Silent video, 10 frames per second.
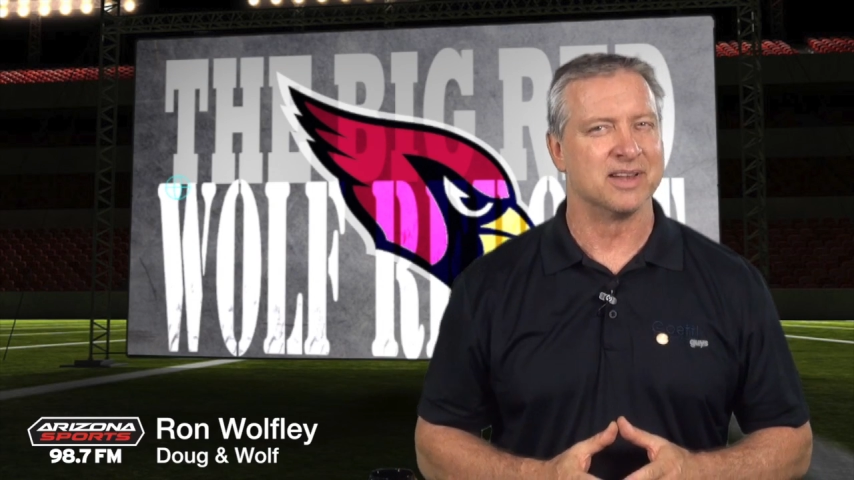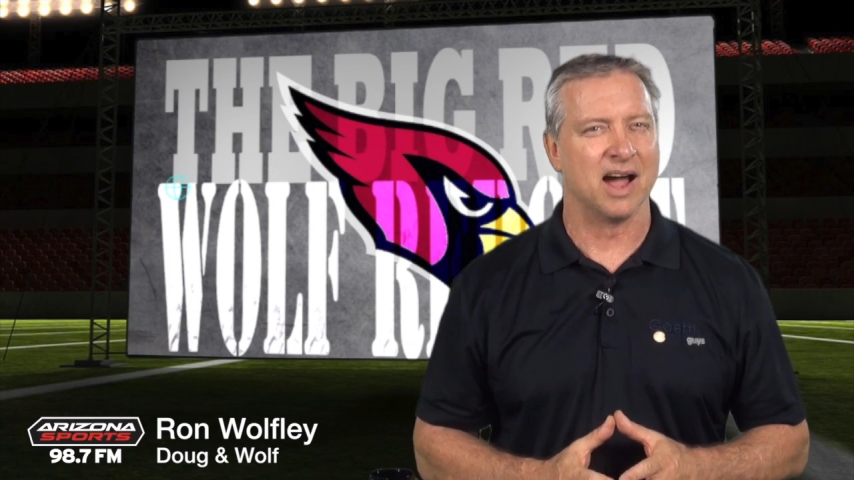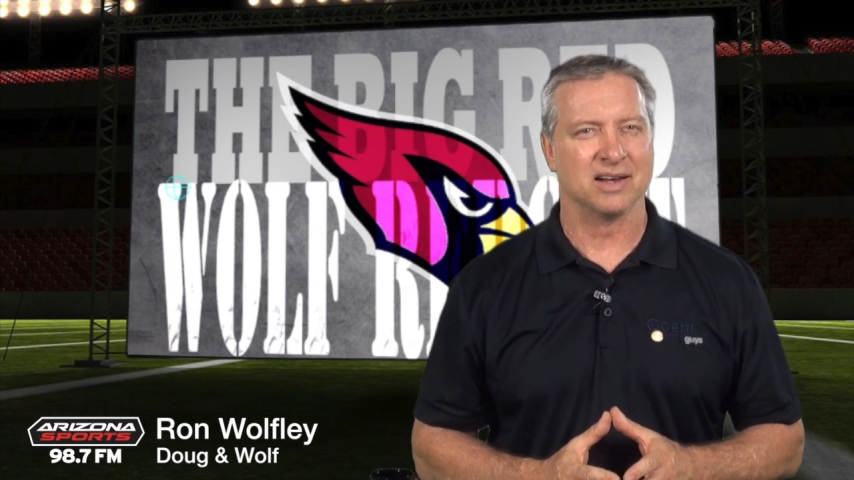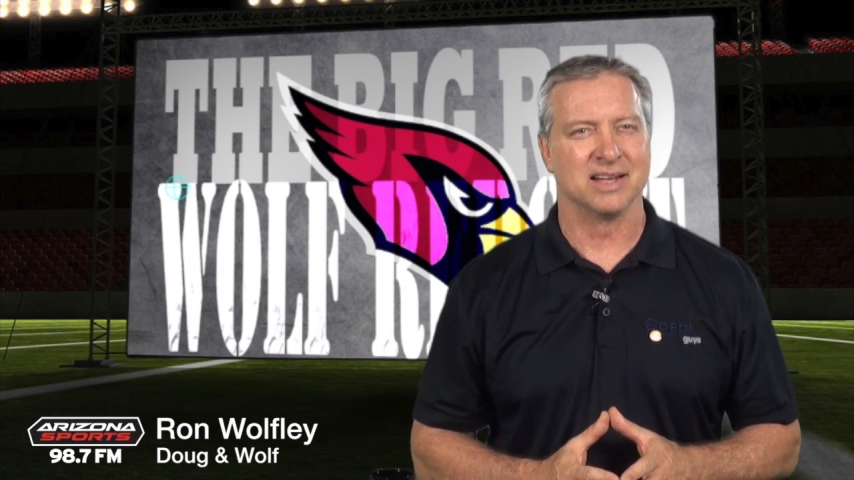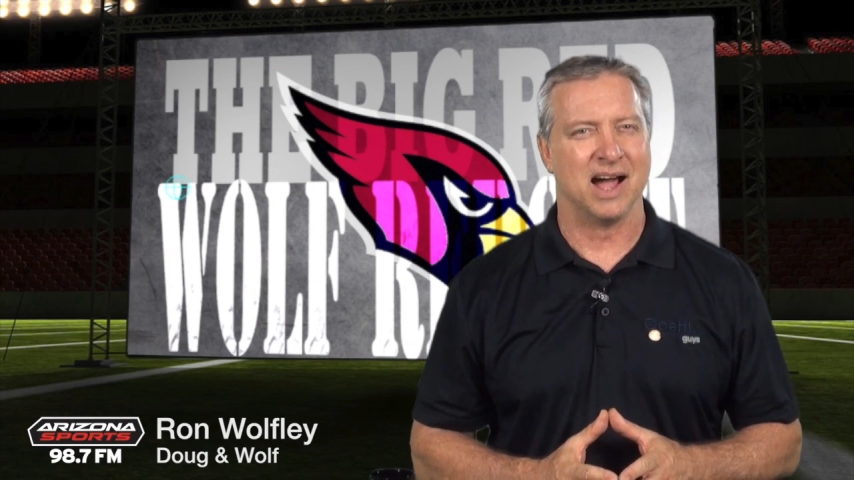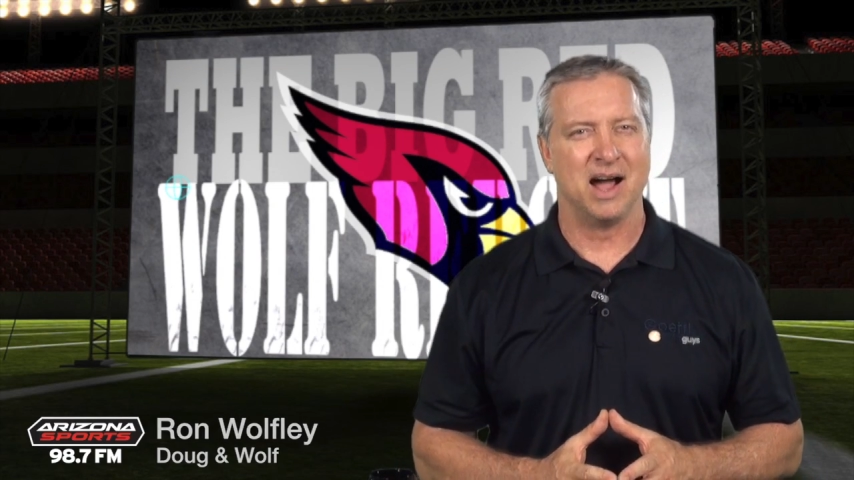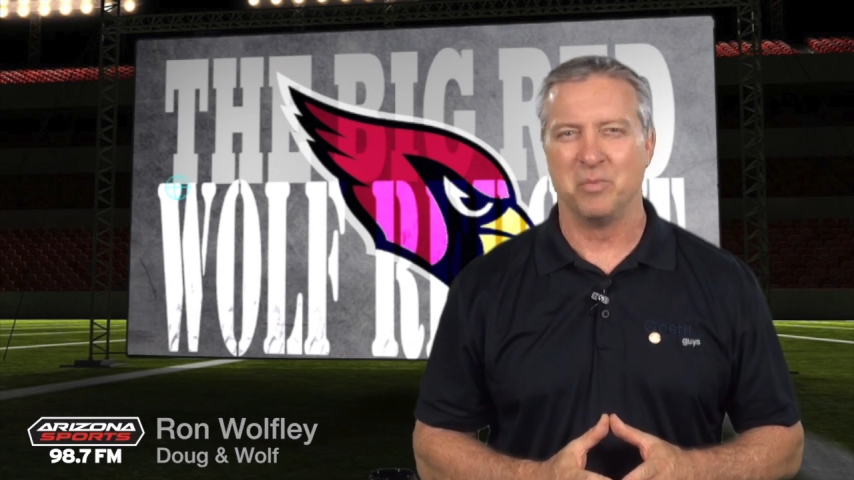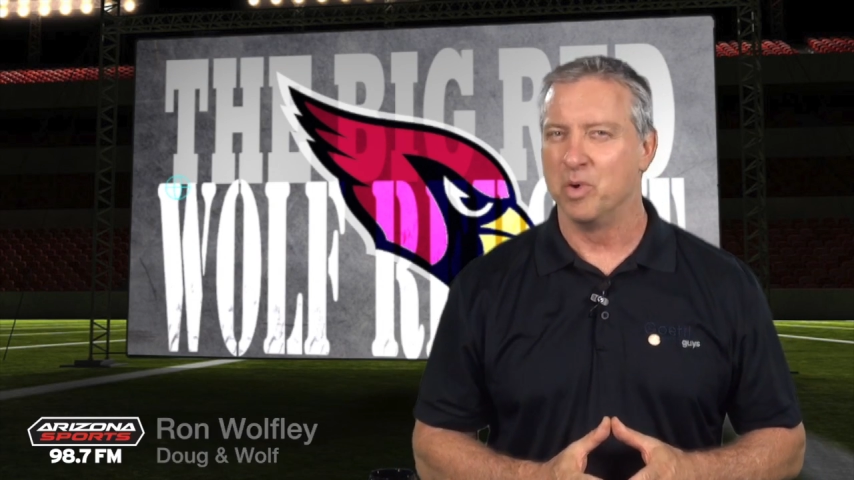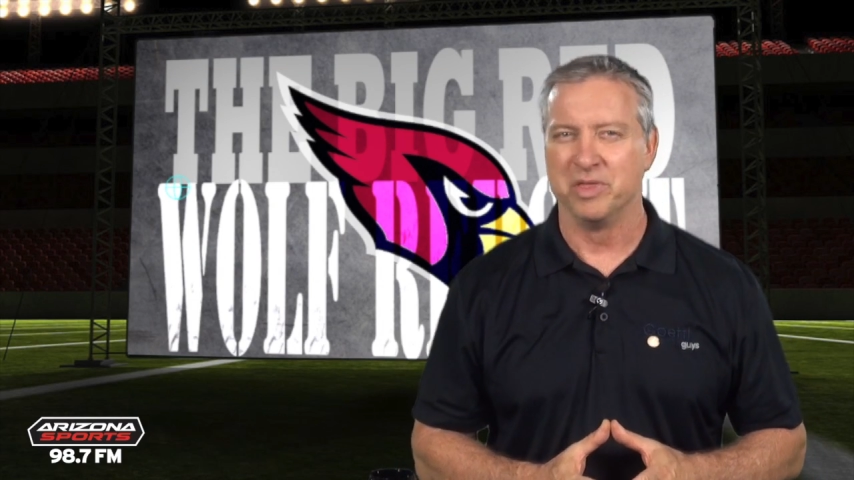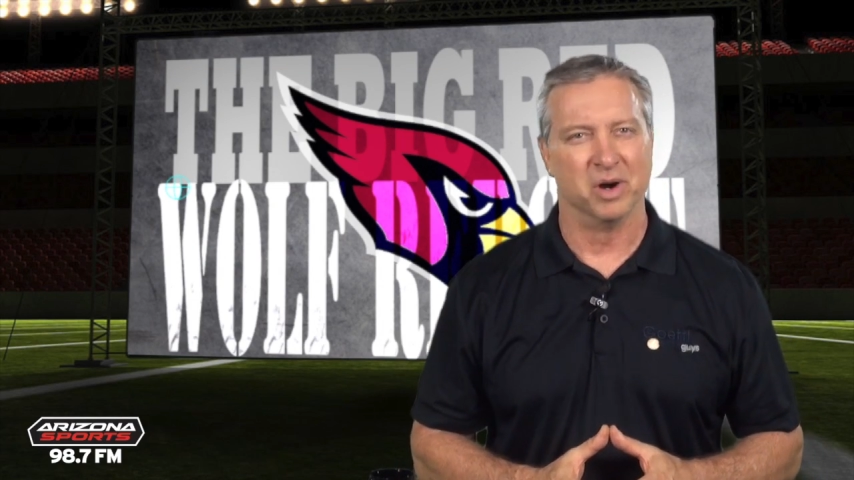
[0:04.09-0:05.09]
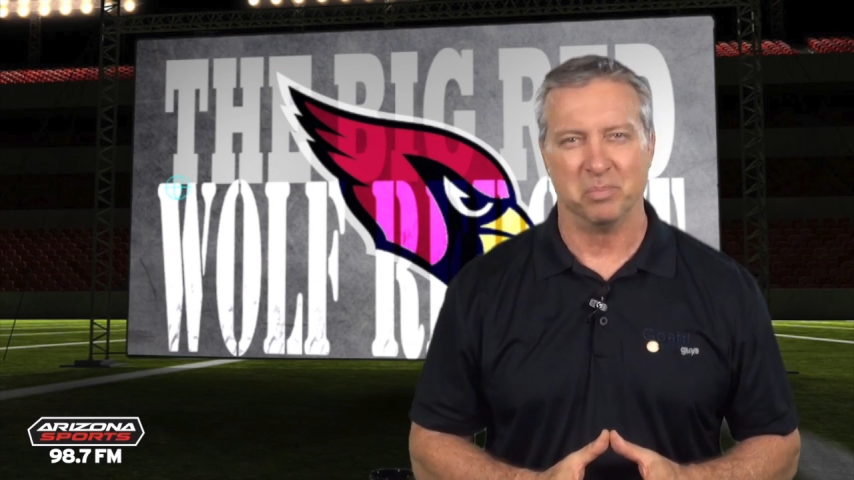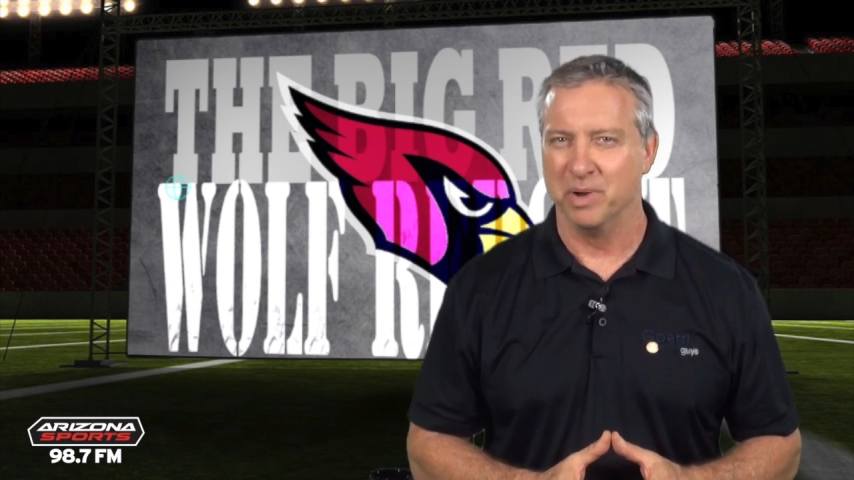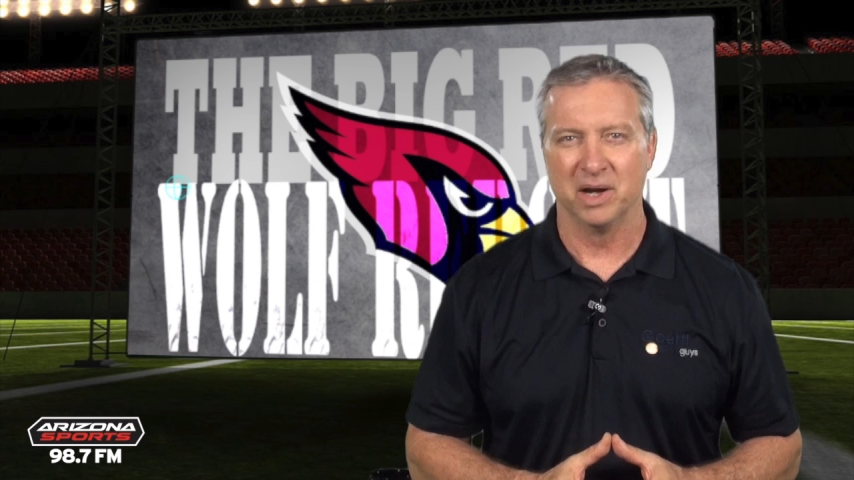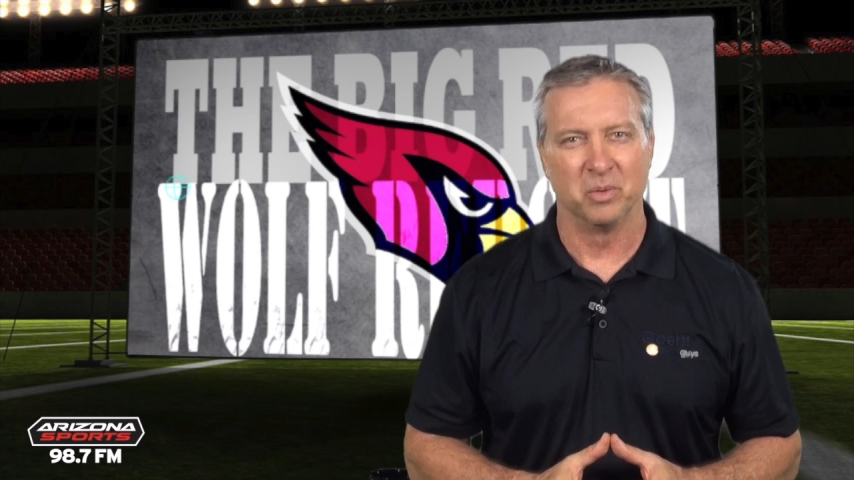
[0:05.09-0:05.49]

dot com with your Big